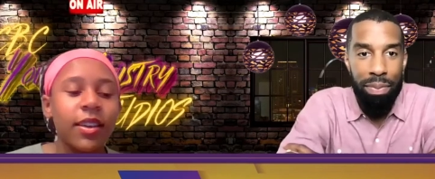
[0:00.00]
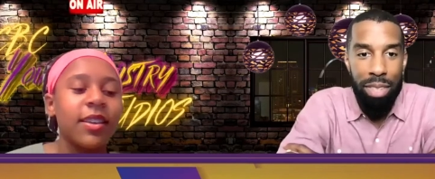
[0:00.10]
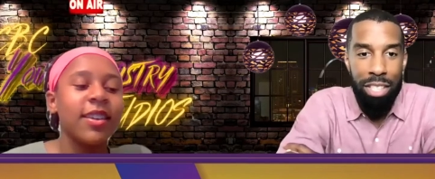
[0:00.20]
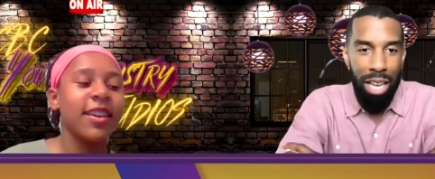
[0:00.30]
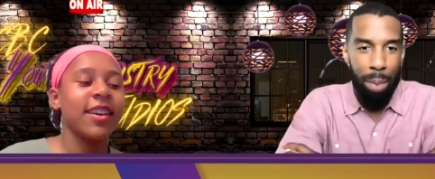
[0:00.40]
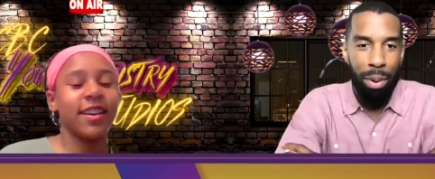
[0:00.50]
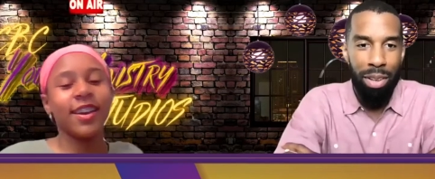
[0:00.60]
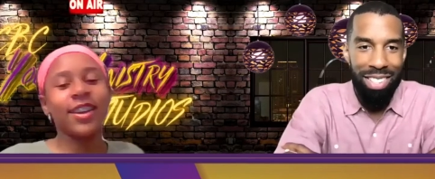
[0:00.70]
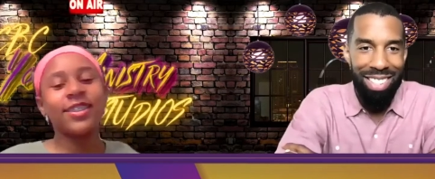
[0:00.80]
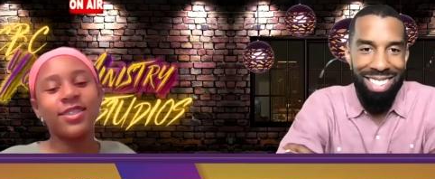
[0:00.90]
Speaker 1: yeah,
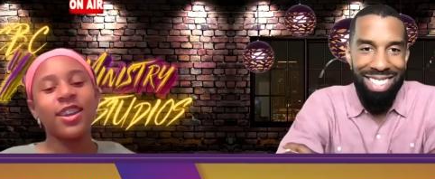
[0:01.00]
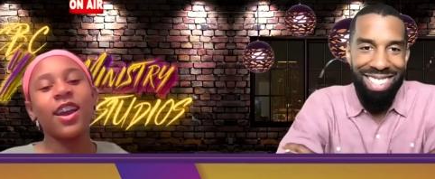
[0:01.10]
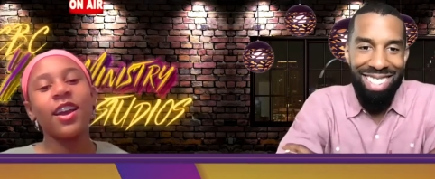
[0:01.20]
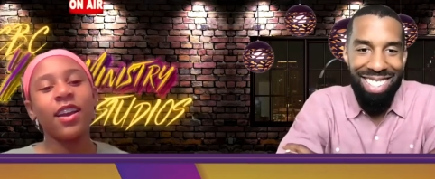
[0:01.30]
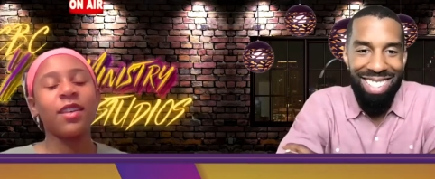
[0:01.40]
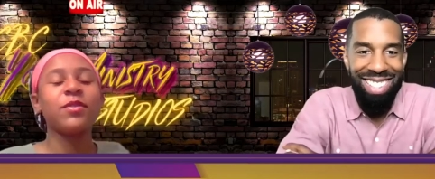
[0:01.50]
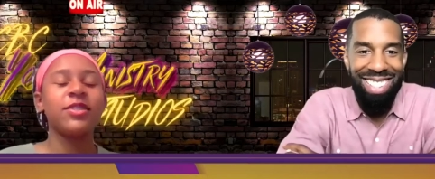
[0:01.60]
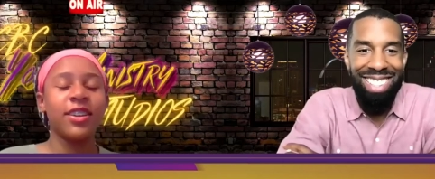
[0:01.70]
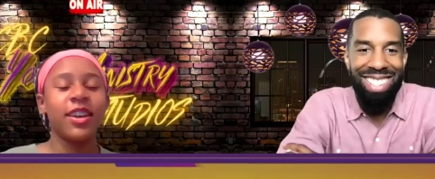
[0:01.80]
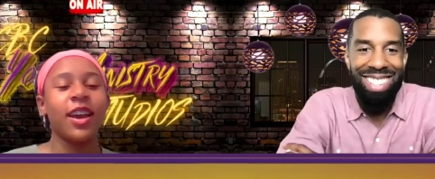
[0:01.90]
I'd say I, I, would
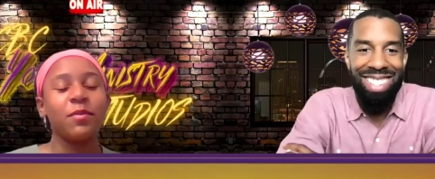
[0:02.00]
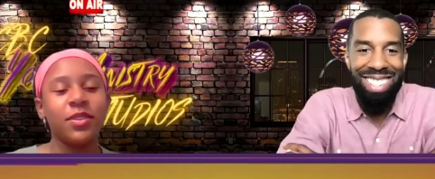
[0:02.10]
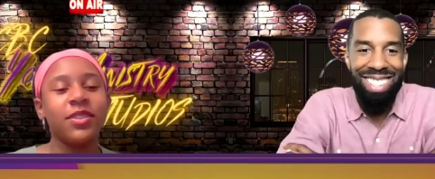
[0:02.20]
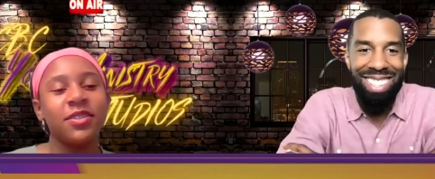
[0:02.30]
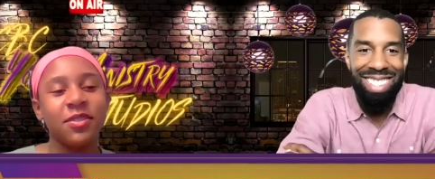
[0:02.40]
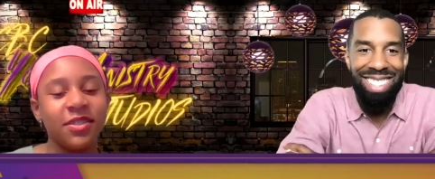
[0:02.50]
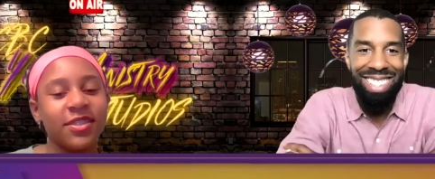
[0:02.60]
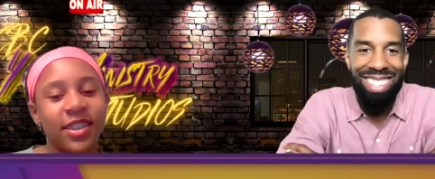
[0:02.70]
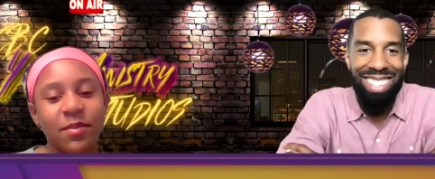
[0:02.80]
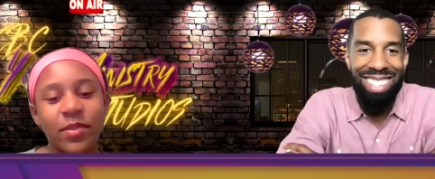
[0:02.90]
say I'd be, do the
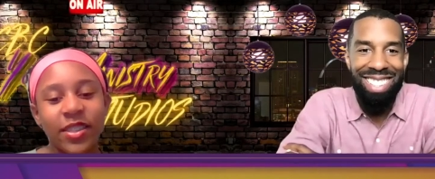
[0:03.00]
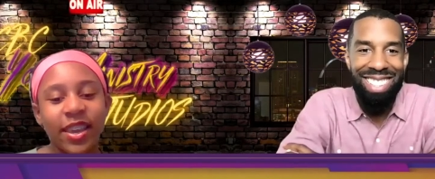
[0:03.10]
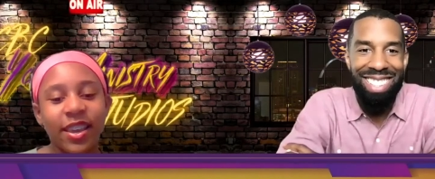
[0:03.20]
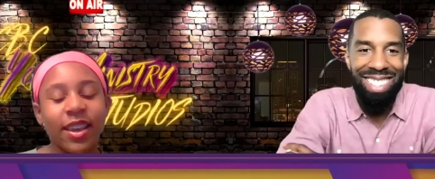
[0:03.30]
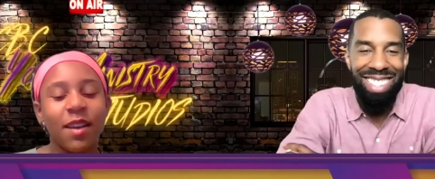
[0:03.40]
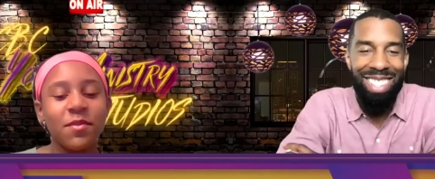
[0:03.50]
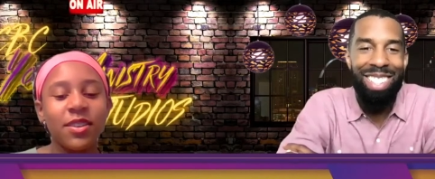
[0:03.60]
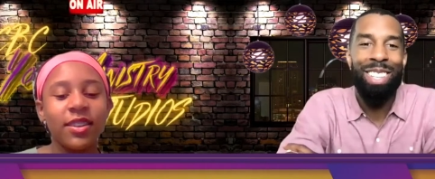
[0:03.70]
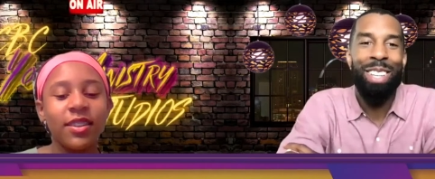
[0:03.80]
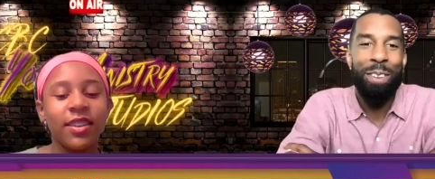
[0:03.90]
same thing. I
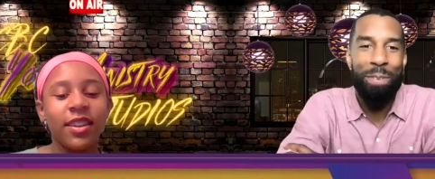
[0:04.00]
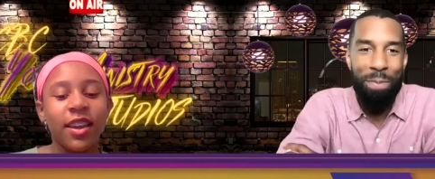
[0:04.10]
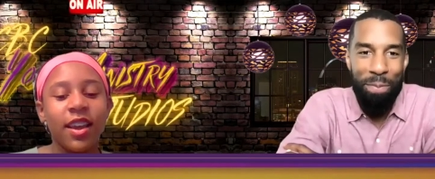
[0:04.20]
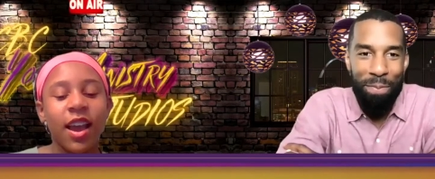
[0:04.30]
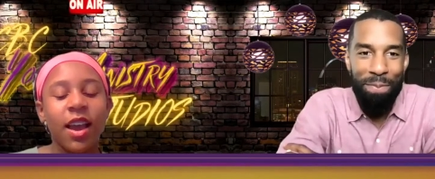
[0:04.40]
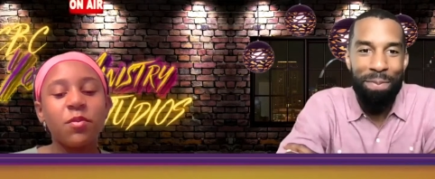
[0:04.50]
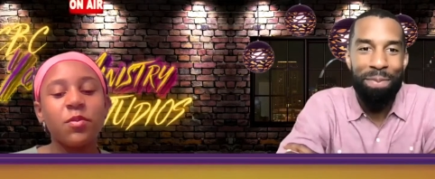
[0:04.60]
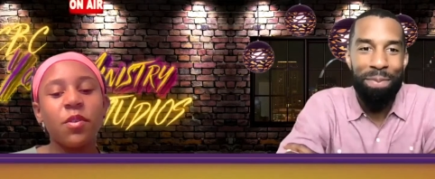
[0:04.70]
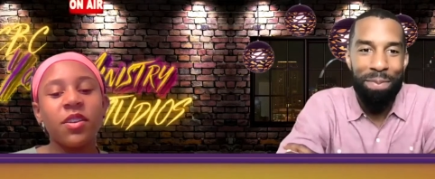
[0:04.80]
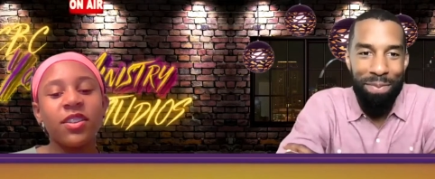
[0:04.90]
mean, I would
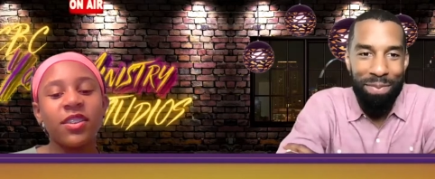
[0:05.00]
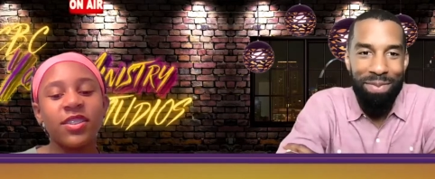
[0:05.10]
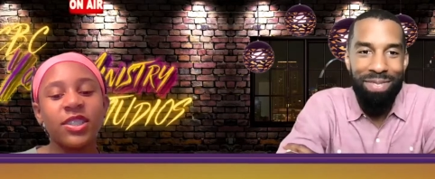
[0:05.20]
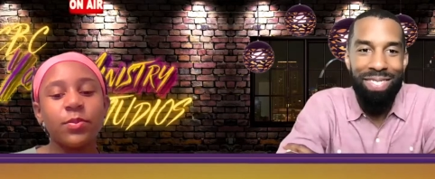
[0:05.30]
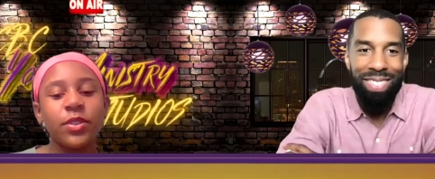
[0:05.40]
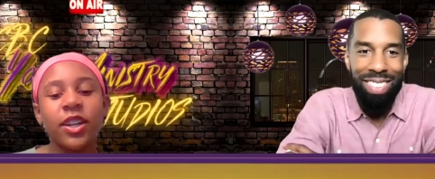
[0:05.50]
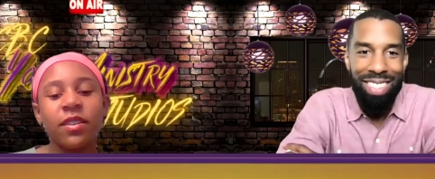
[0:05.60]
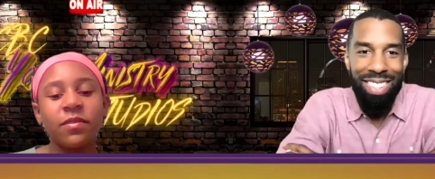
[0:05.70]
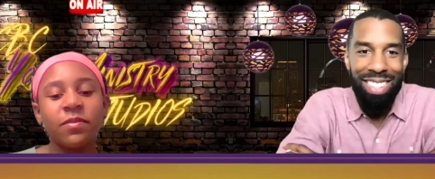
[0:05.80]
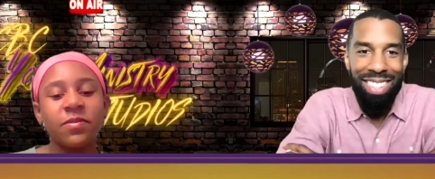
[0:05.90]
want to speed
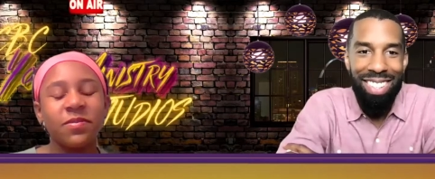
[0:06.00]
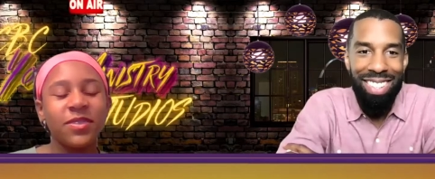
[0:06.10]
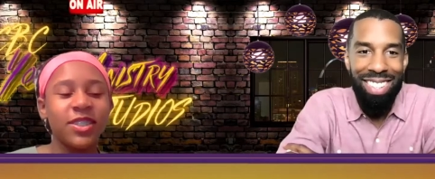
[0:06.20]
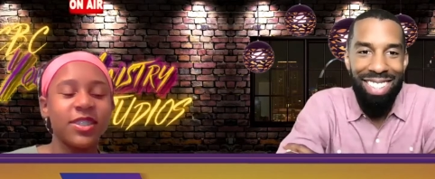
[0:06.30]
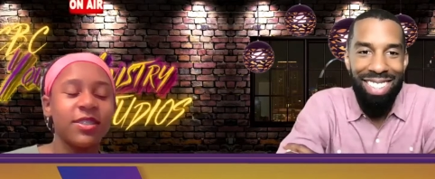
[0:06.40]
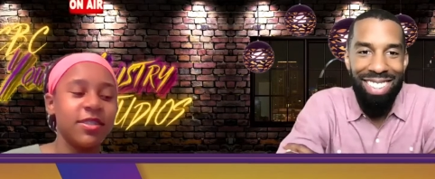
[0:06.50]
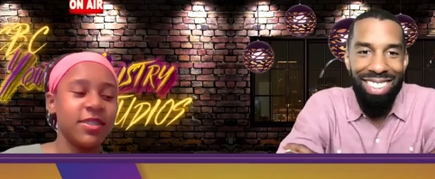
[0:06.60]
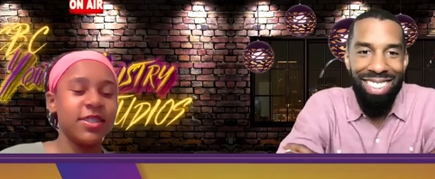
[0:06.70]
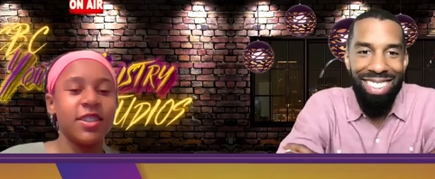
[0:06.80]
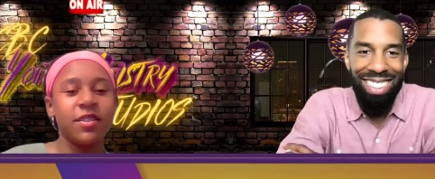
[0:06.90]
up just to
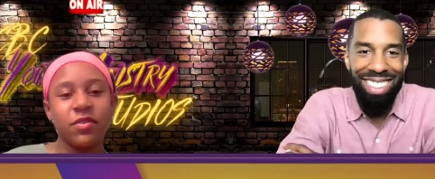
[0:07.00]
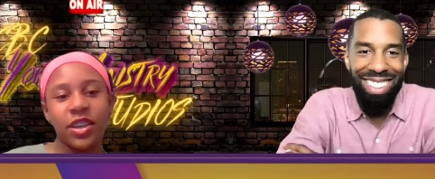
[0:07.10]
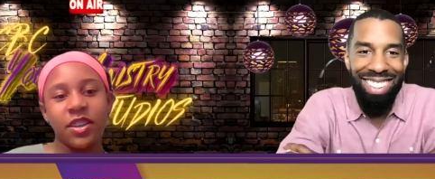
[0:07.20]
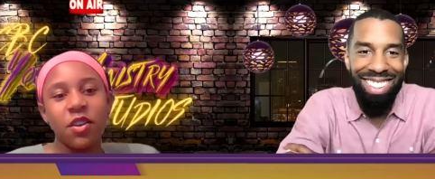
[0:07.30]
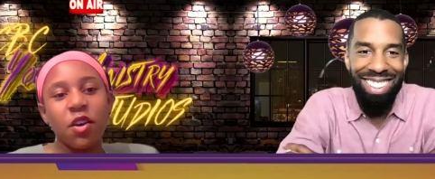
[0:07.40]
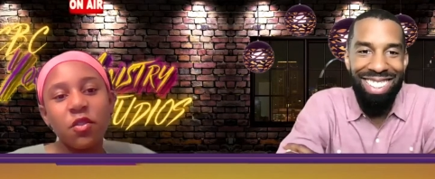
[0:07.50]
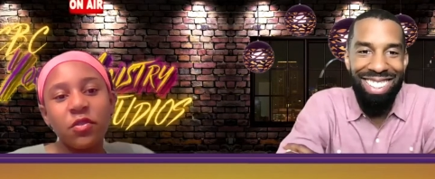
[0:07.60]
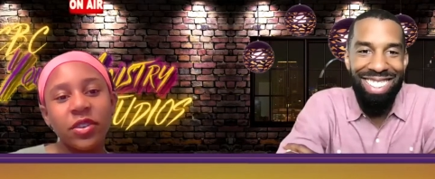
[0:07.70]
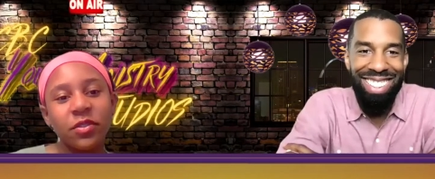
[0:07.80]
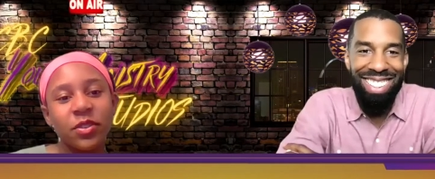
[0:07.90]
see if like
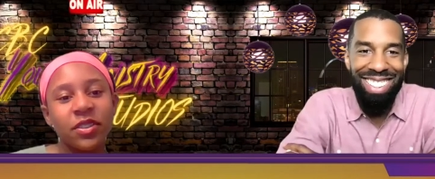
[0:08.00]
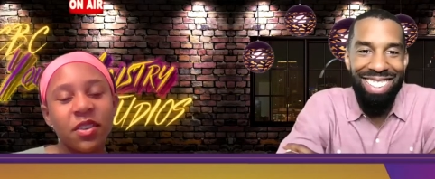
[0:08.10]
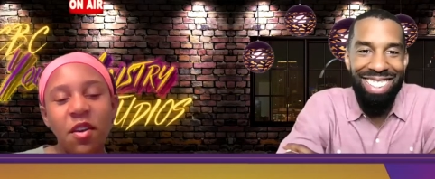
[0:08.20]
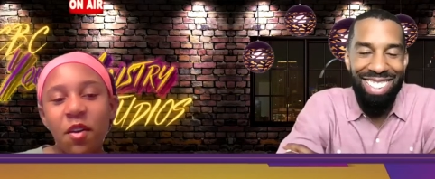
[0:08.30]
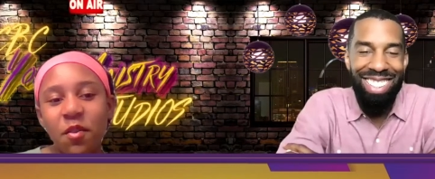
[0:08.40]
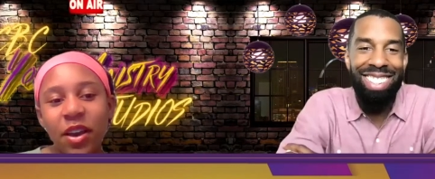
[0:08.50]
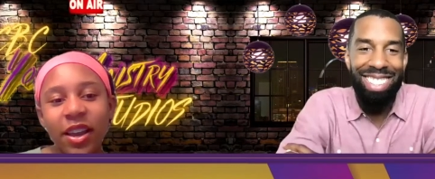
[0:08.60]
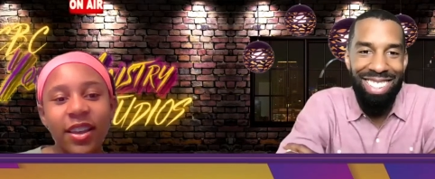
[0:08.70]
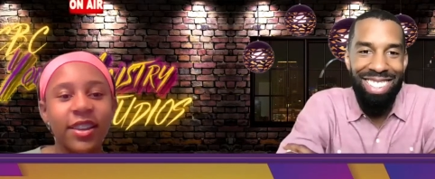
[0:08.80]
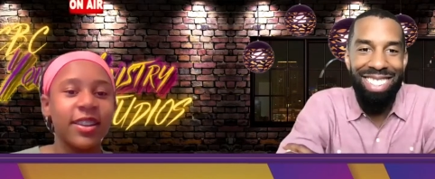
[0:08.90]
COVID would go
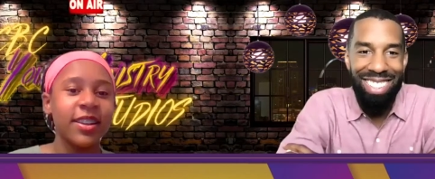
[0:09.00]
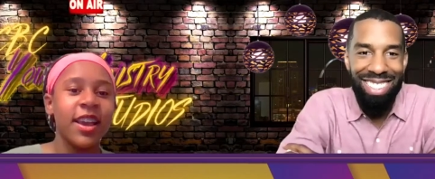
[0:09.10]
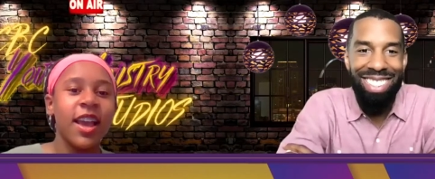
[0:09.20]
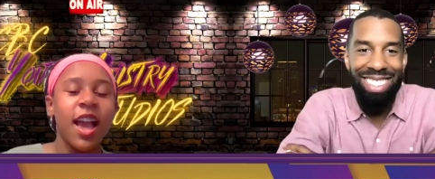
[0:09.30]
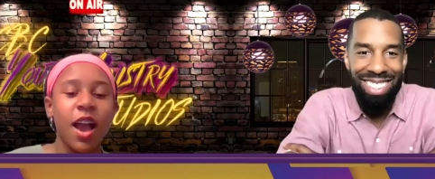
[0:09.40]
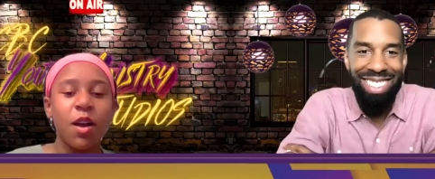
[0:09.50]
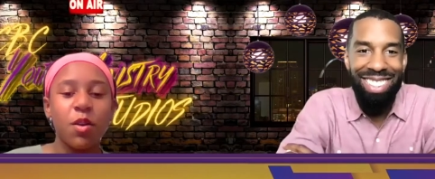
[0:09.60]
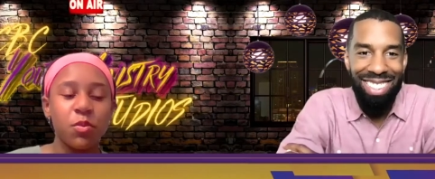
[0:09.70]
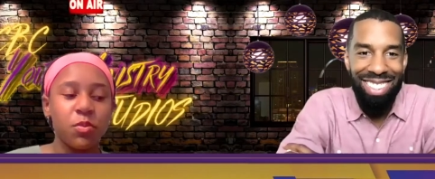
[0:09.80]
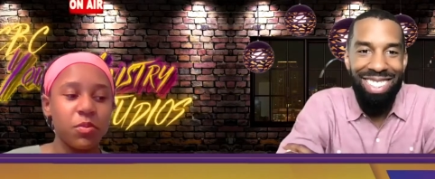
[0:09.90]
away and
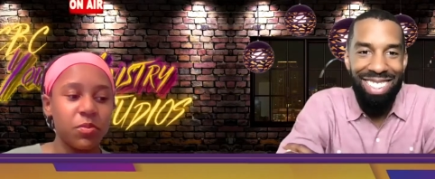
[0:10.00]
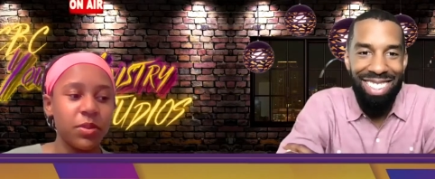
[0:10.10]
how we